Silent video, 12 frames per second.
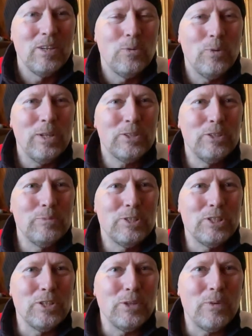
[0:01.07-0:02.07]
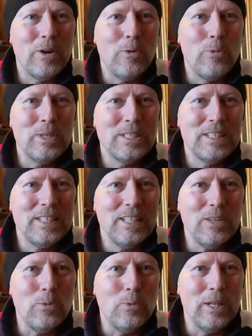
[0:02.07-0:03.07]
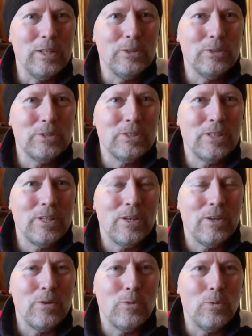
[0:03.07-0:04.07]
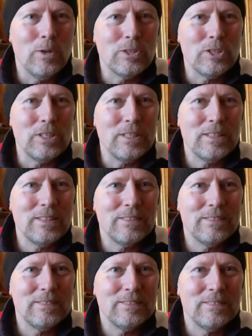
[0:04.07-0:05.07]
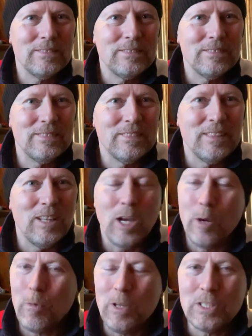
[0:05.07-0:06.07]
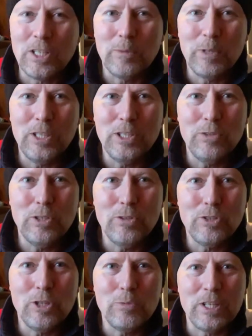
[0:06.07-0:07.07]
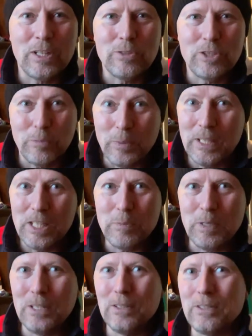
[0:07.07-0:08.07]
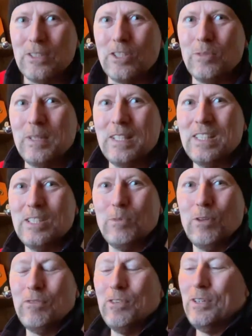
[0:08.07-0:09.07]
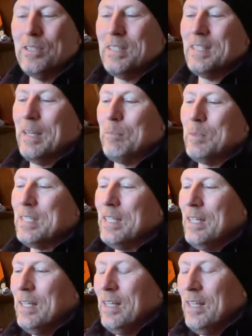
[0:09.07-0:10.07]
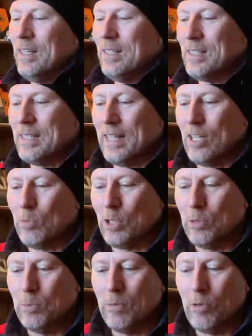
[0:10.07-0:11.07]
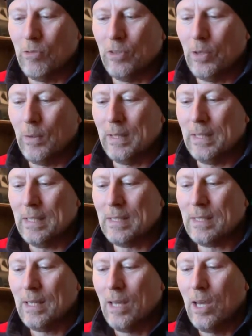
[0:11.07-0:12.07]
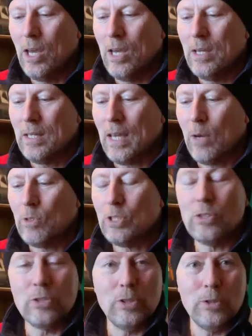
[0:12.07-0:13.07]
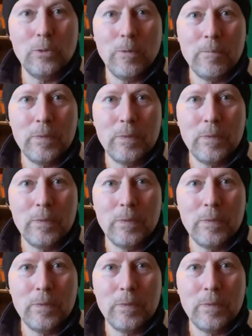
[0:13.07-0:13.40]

Welcome to Whiskey Wheels Watches. It's going to be a new YouTube channel, so please be kind to me. This is my first attempt, and today I'm going to be reviewing this Kyasuku